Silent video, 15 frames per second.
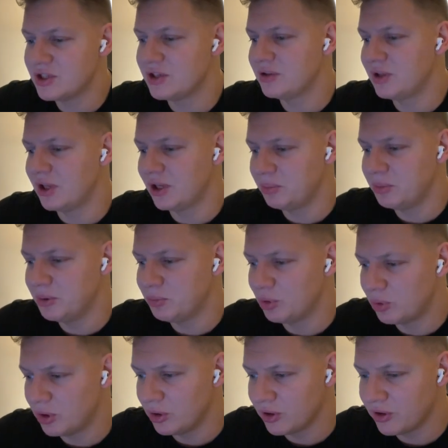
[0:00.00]
A lot of people
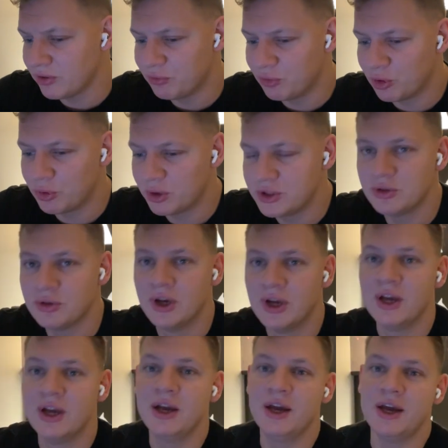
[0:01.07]
were looking forward to,
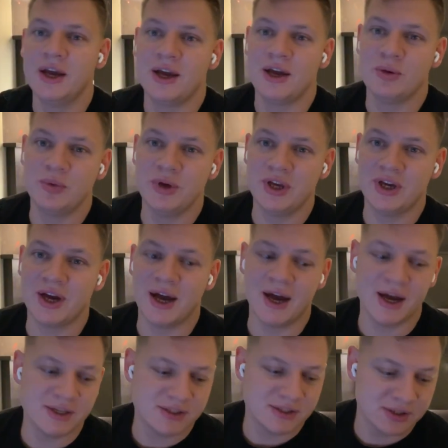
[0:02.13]
and we
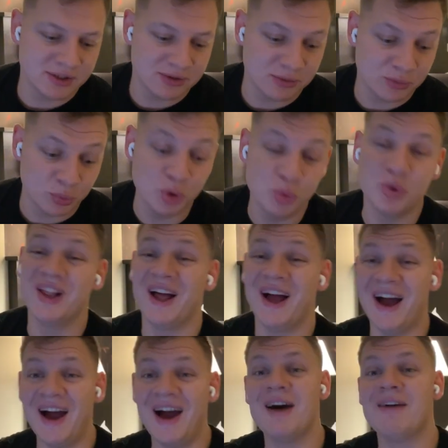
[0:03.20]
had uh, we will
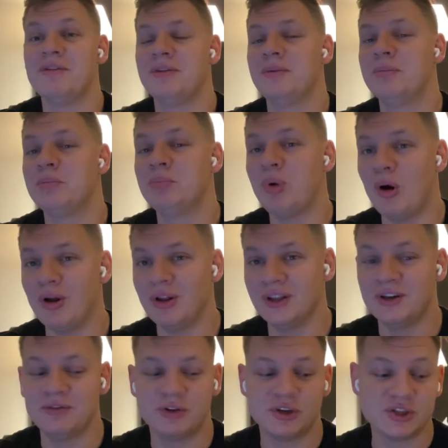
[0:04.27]
have Paul
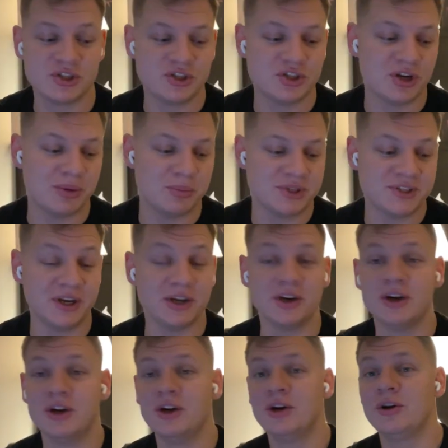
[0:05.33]
Linn versus John Brzenk,
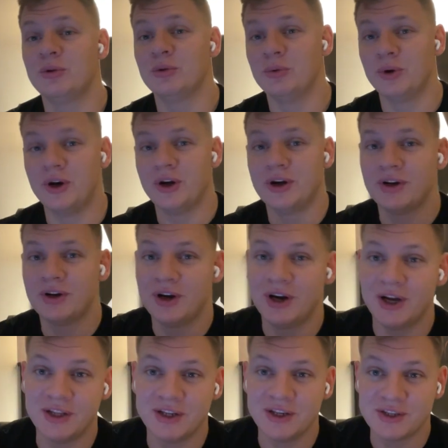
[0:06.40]
where
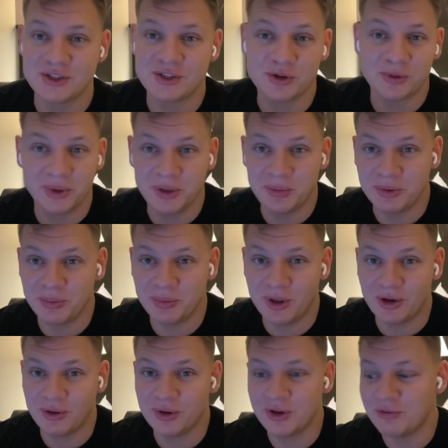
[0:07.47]
I think so many people
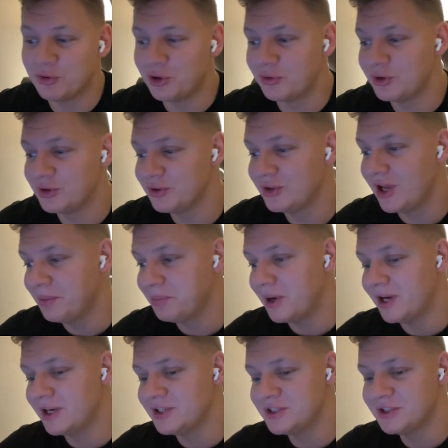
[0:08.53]
are looking forward to that
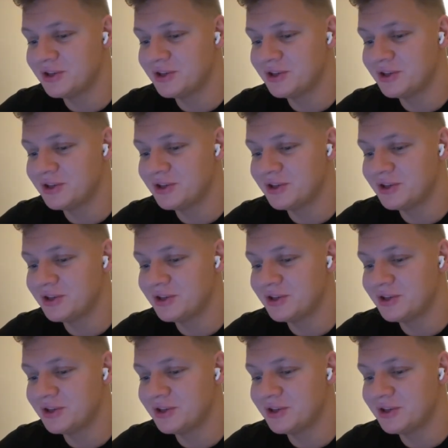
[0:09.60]
match.